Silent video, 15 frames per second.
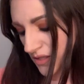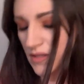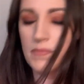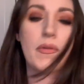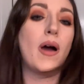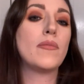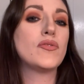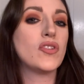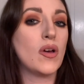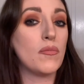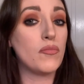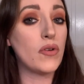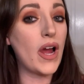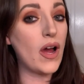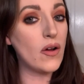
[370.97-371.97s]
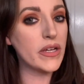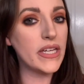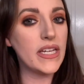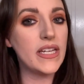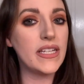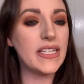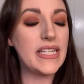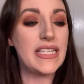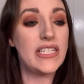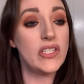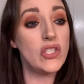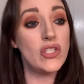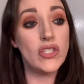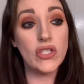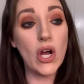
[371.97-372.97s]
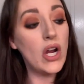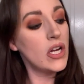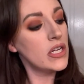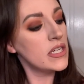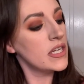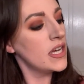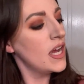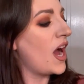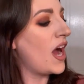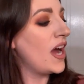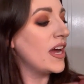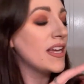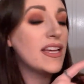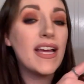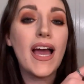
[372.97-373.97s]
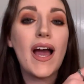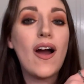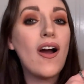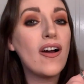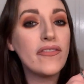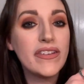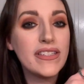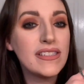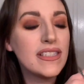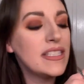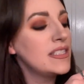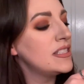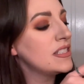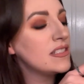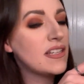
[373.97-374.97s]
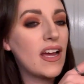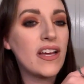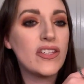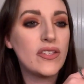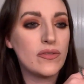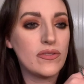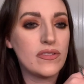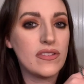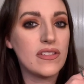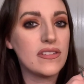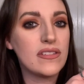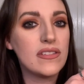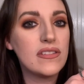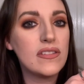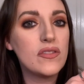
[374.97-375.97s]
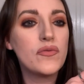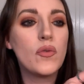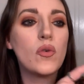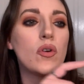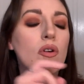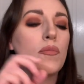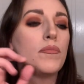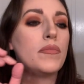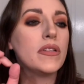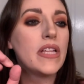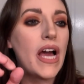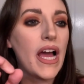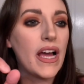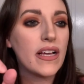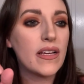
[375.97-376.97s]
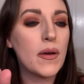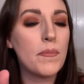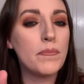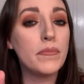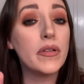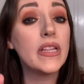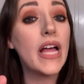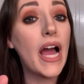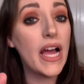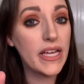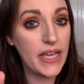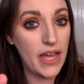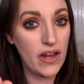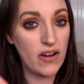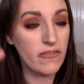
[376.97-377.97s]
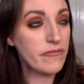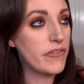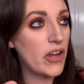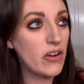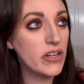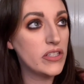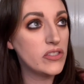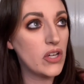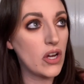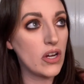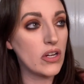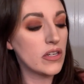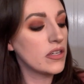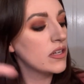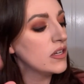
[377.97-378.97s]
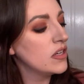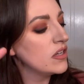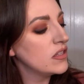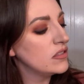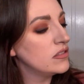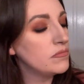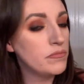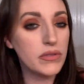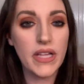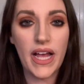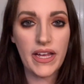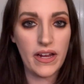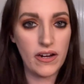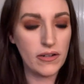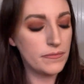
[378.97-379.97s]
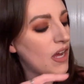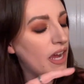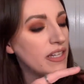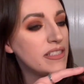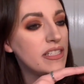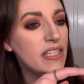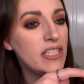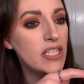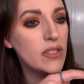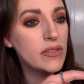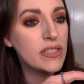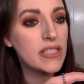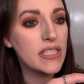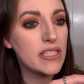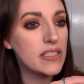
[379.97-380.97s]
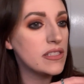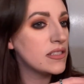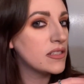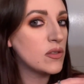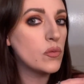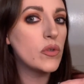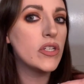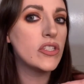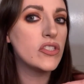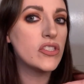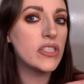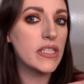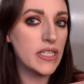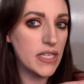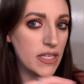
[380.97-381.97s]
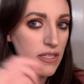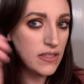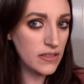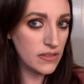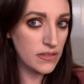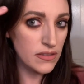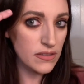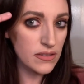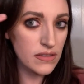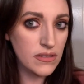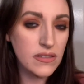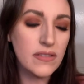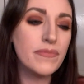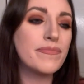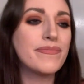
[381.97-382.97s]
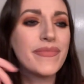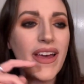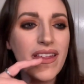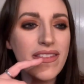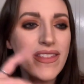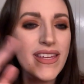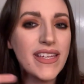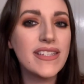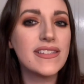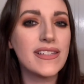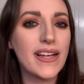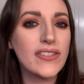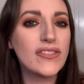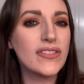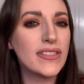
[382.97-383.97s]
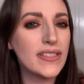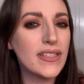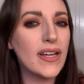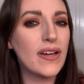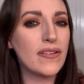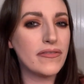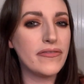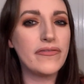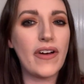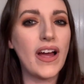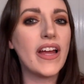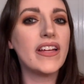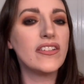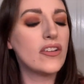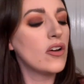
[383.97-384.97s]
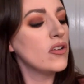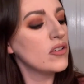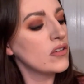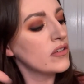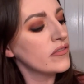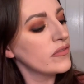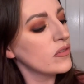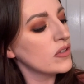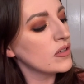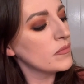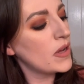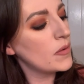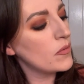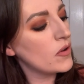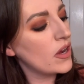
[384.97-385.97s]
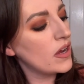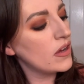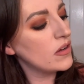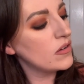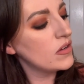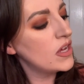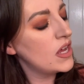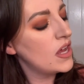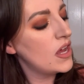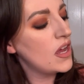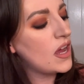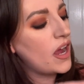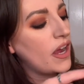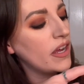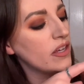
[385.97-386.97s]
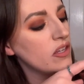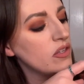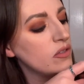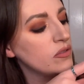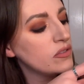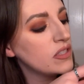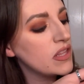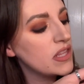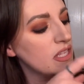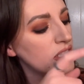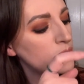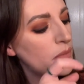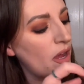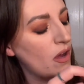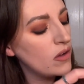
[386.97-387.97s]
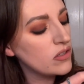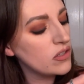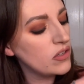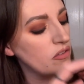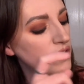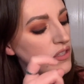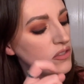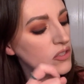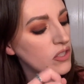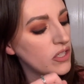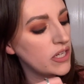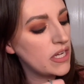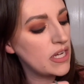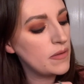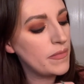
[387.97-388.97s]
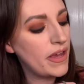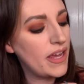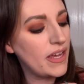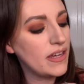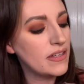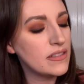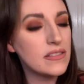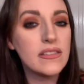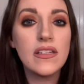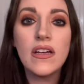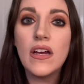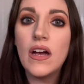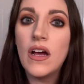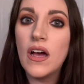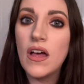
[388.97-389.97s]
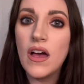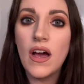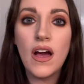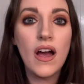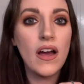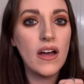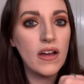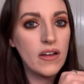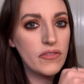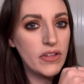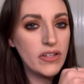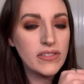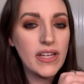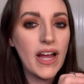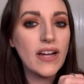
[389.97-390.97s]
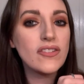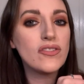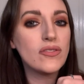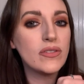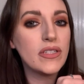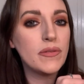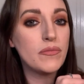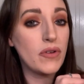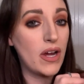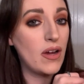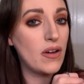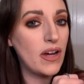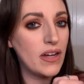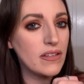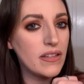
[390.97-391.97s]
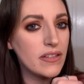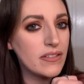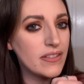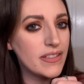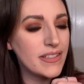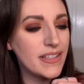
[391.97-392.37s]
the Bombshell Brow Kit in dark. I obviously did not use this. This is for black, black hair, very dark black hair. I did use this, which is, I think it's actually a fine color for my brow. I use this powder, this cream, and there's actually brow highlighter in